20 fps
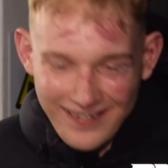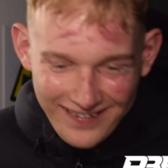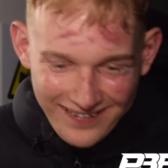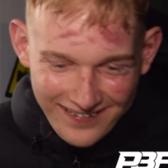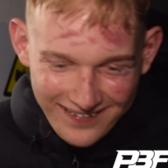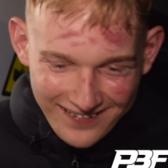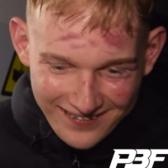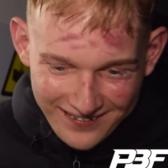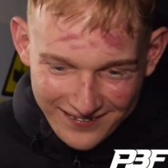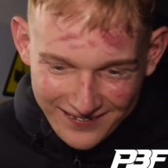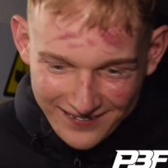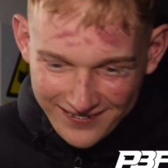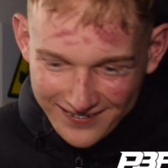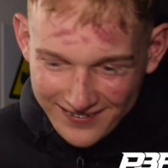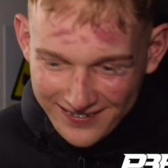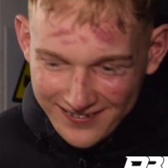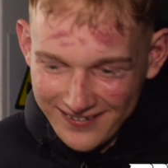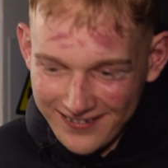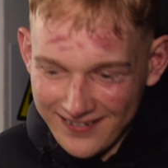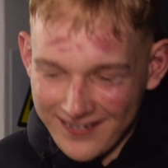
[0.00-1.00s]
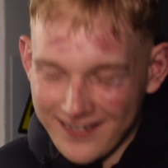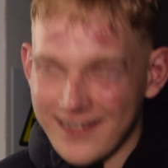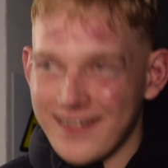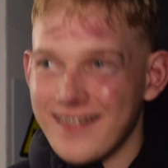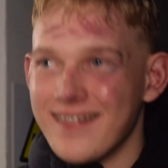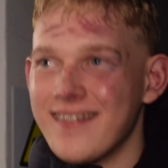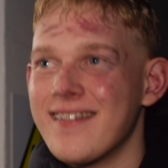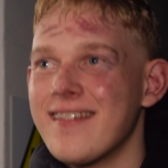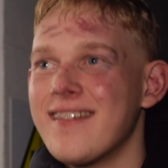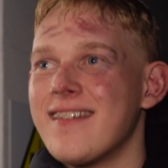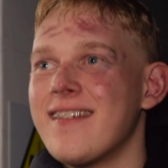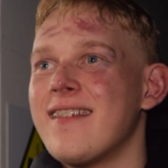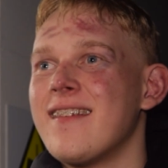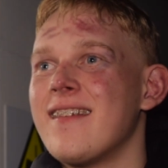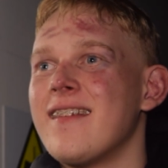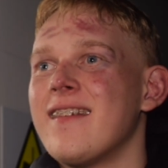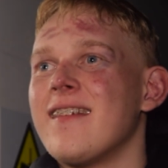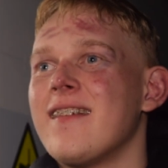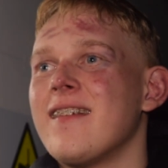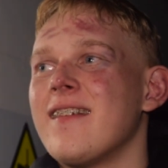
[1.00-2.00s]

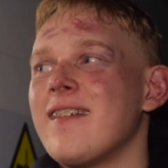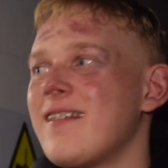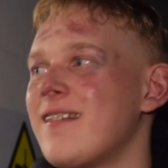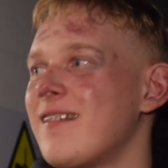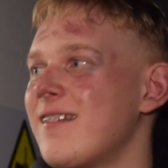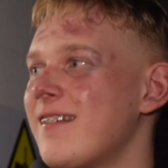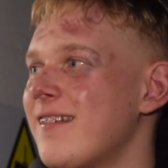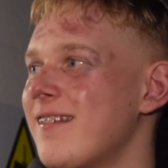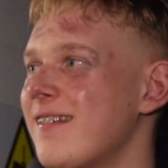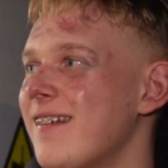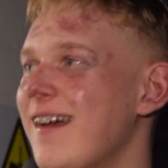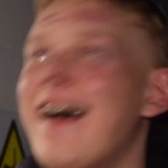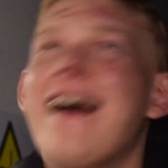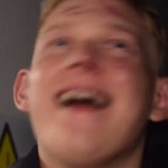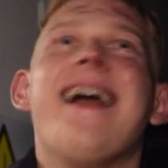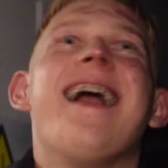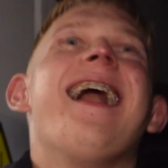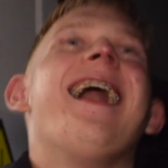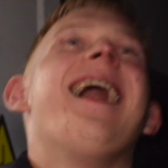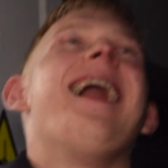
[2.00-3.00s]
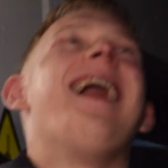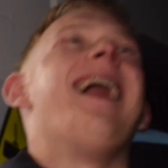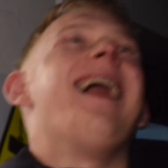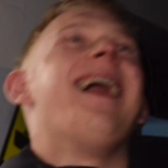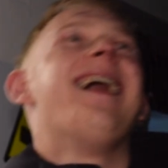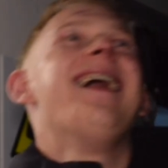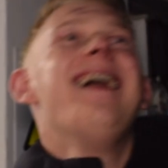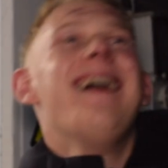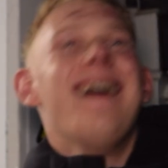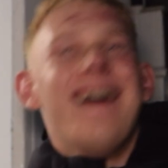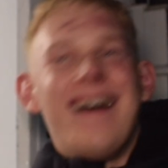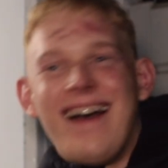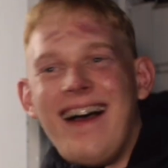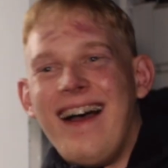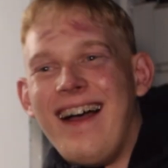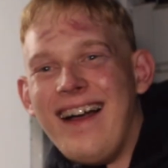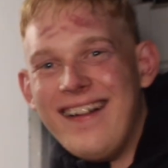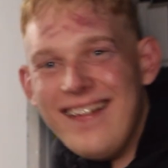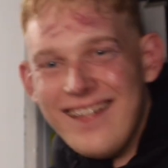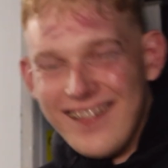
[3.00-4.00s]

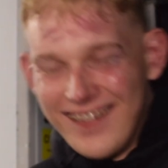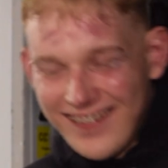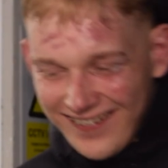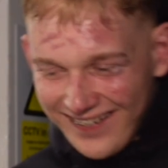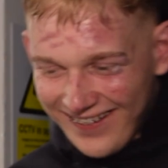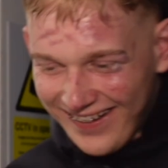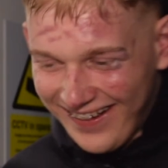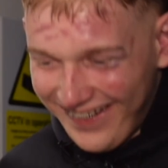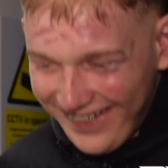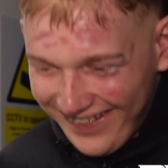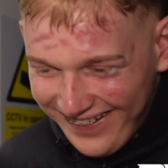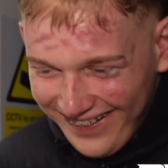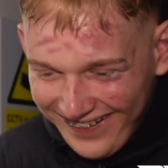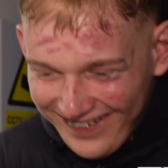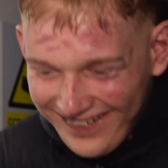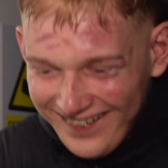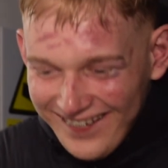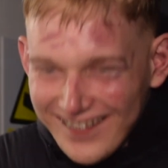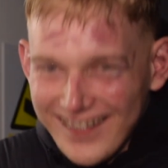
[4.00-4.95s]
(not speaking)